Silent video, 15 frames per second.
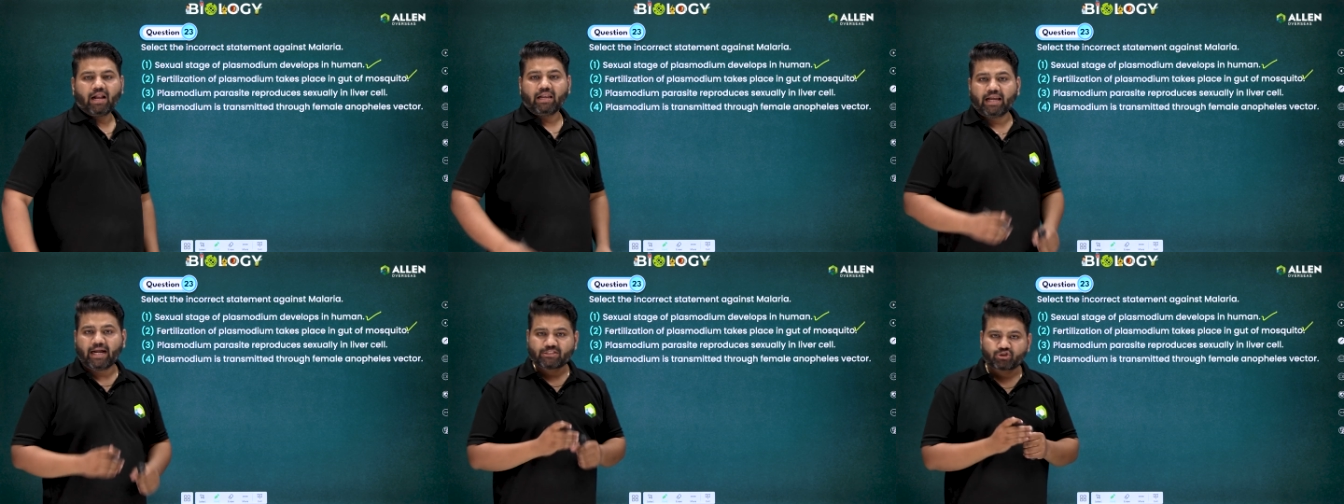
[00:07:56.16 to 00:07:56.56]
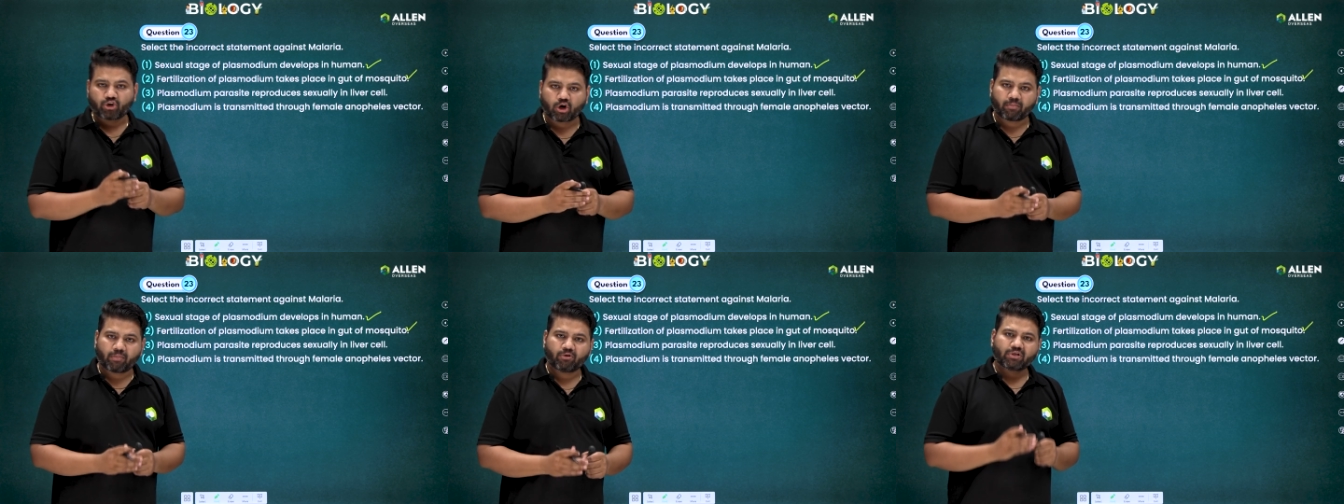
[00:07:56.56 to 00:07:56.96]
let's
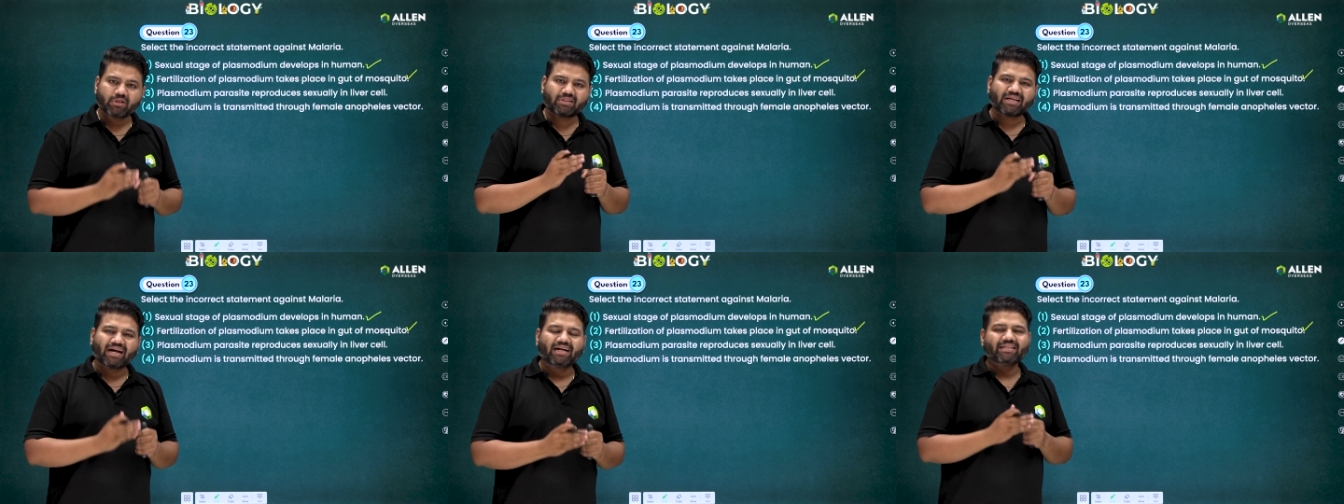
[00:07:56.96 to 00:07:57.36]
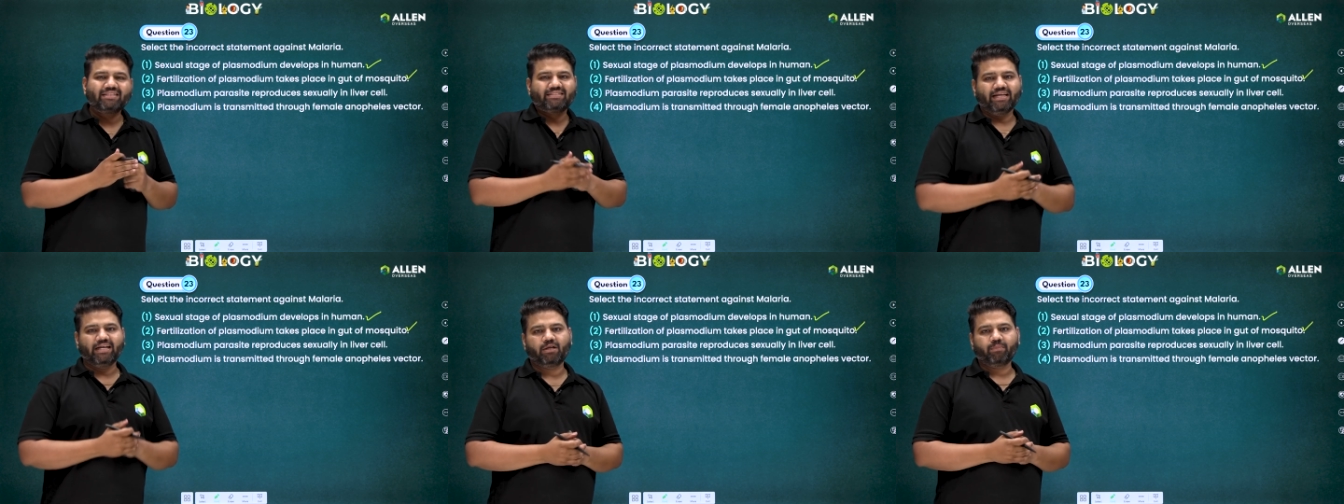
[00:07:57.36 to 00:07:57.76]
talk about the third
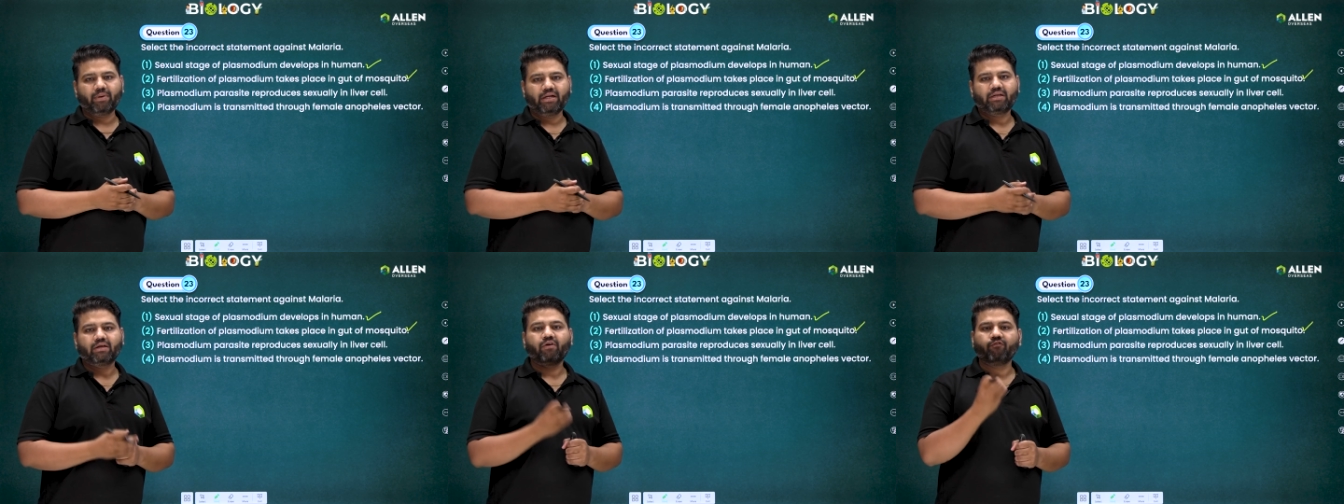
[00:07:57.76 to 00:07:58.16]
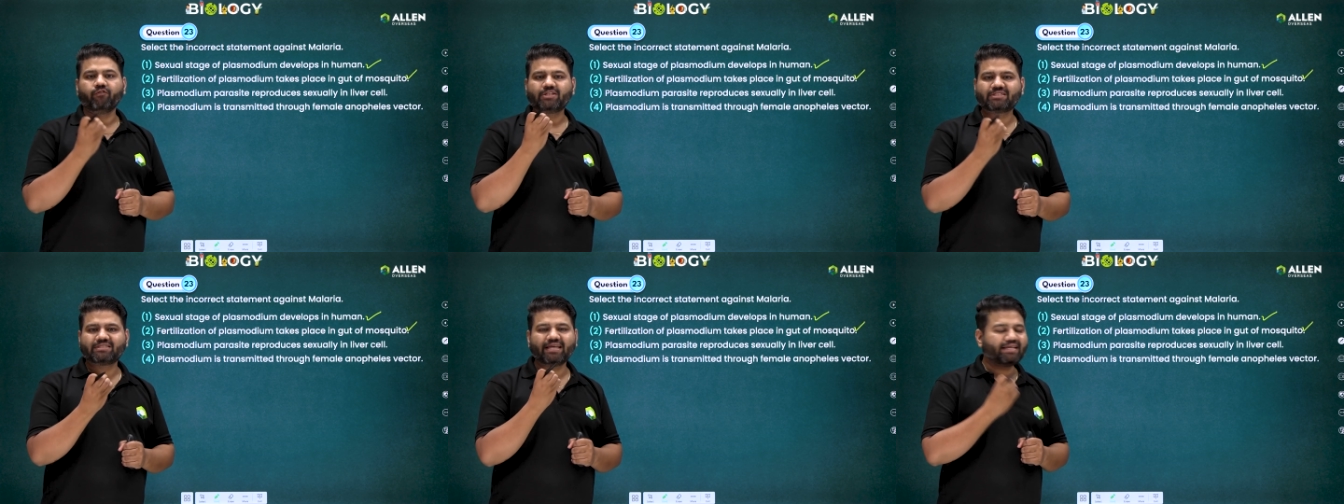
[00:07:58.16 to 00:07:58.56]
statement,
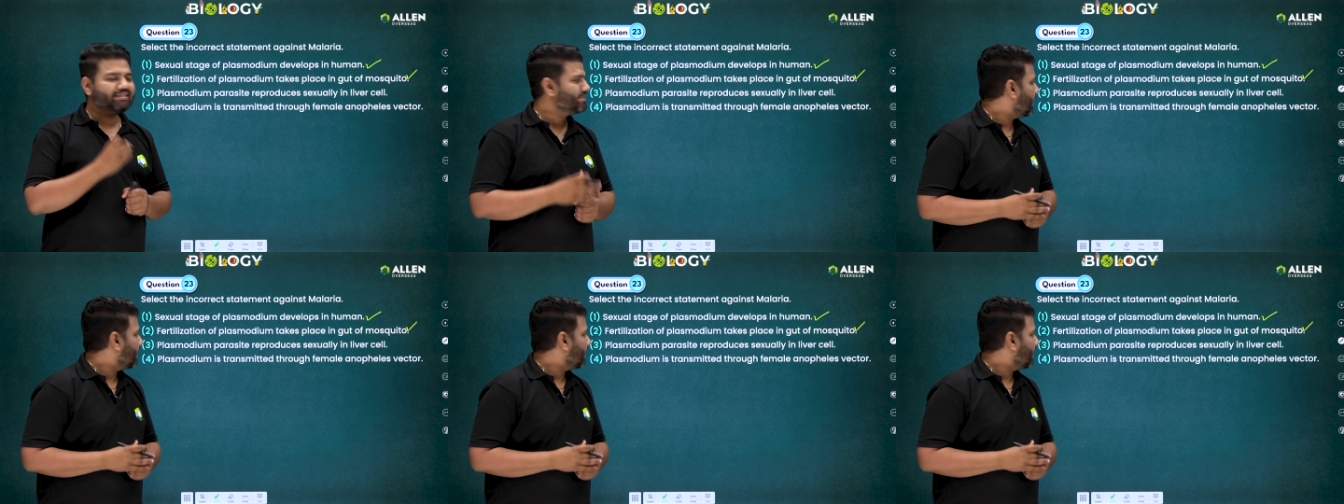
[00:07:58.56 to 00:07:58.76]
which says